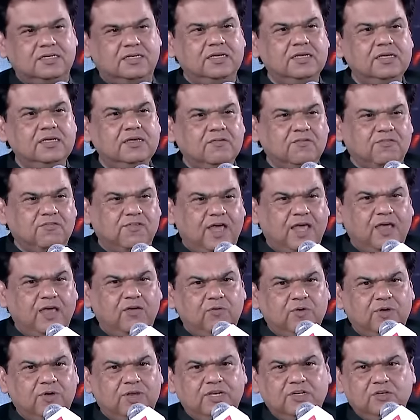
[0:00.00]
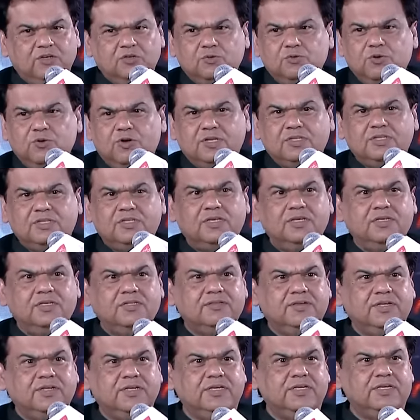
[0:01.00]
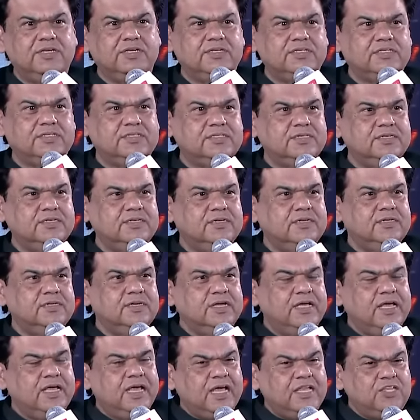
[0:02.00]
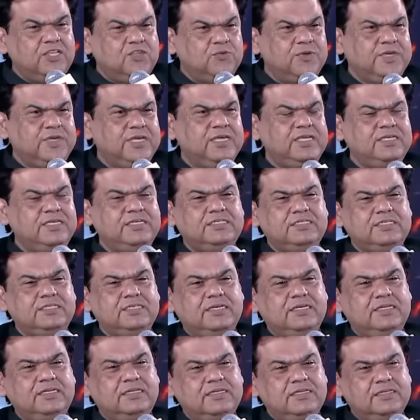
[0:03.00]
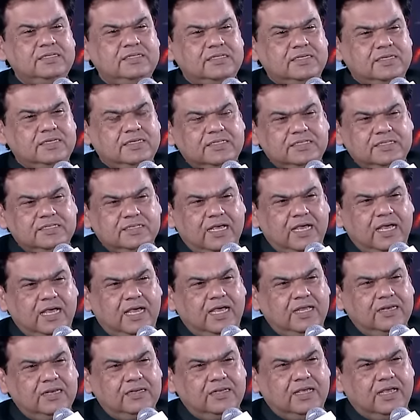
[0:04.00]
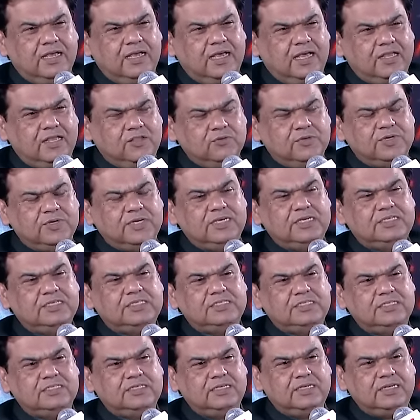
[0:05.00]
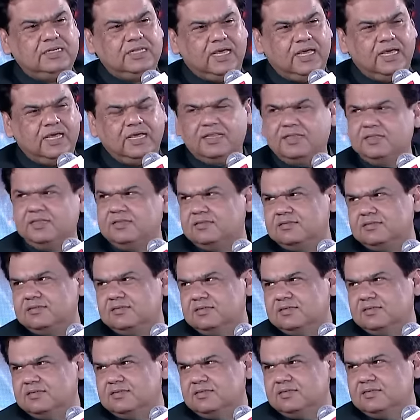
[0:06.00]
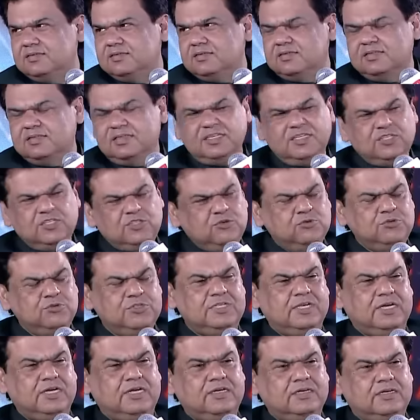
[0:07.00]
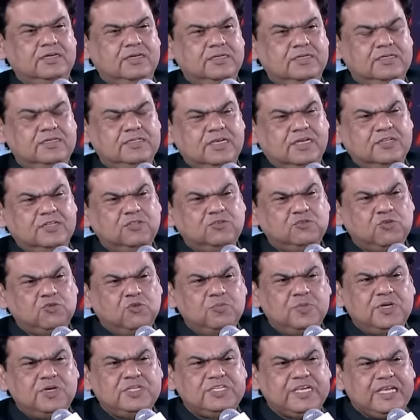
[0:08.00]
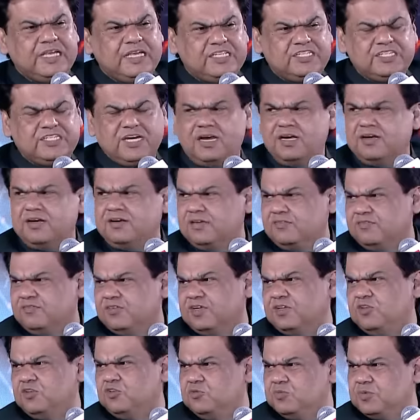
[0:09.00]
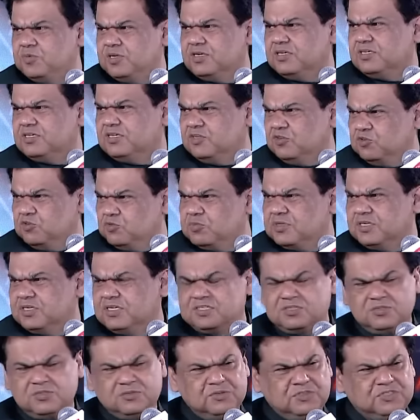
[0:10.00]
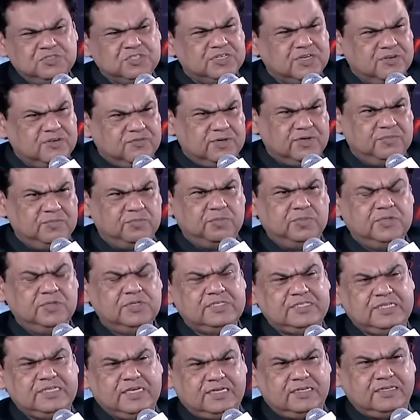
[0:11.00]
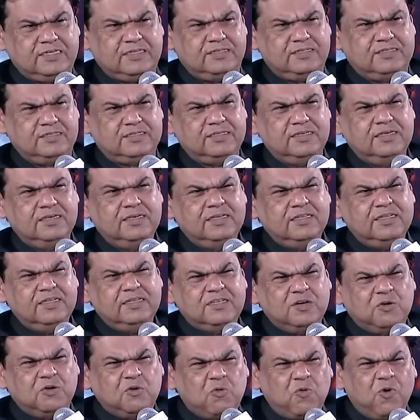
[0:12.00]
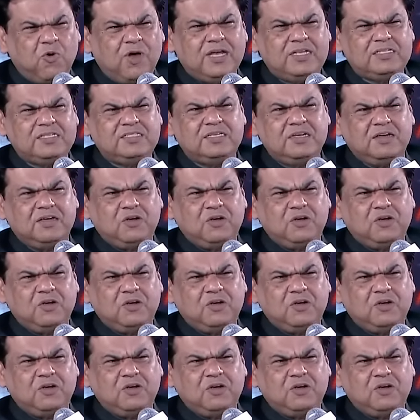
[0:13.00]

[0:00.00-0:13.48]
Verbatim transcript: a flyover in two or th three years. Education and, and education and health these two sectors are so much HR driven, human, human resource driven sectors. It requires a